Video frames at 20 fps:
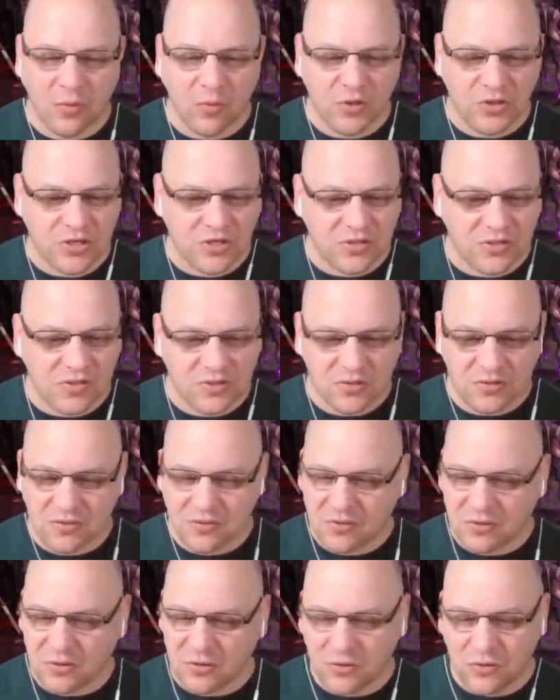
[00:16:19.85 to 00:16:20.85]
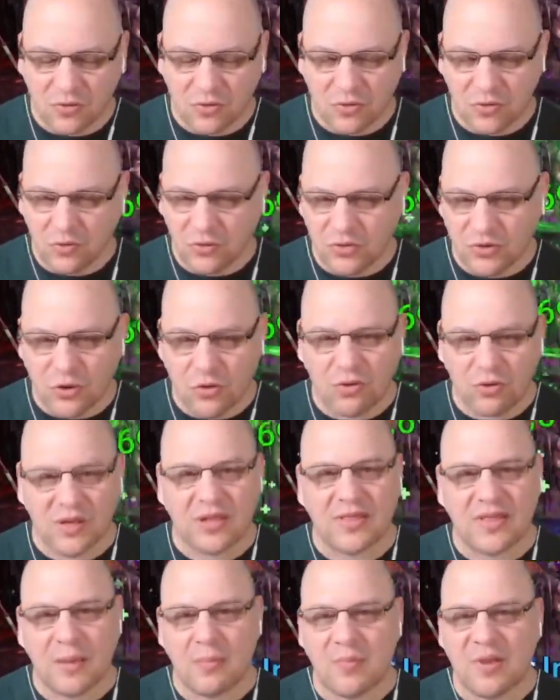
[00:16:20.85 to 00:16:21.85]
Which is you don't
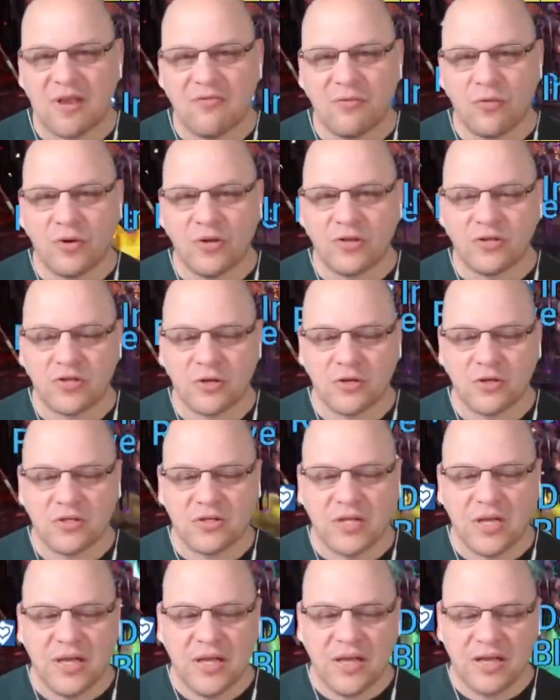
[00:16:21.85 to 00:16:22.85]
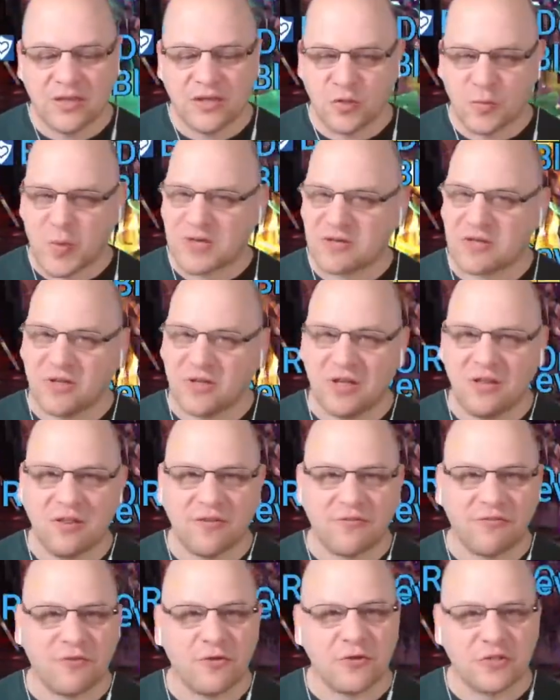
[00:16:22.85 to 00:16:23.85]
get that many void shards, especially in the
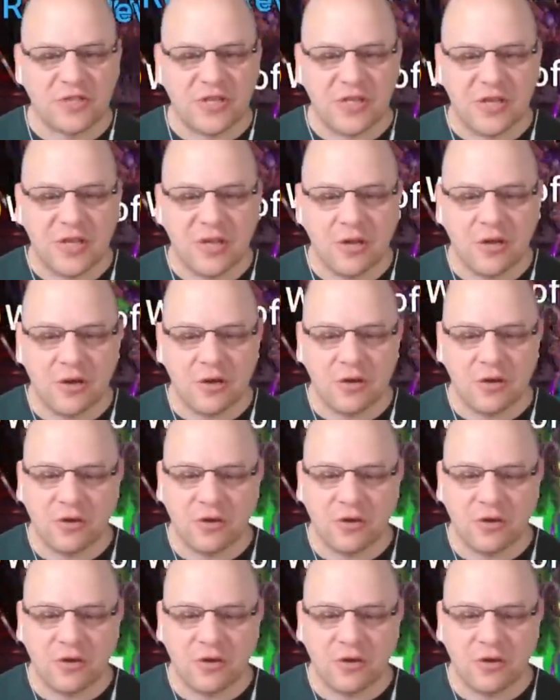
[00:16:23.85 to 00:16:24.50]
first year.